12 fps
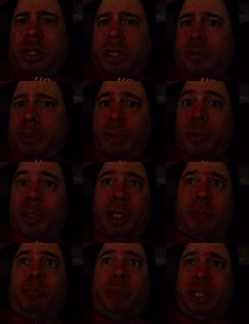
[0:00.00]
Probably one of
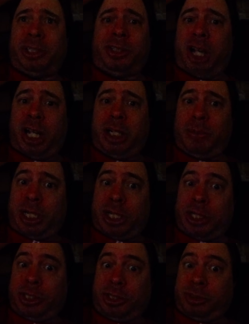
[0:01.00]
the best
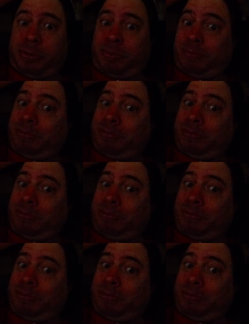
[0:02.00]
Dynamites.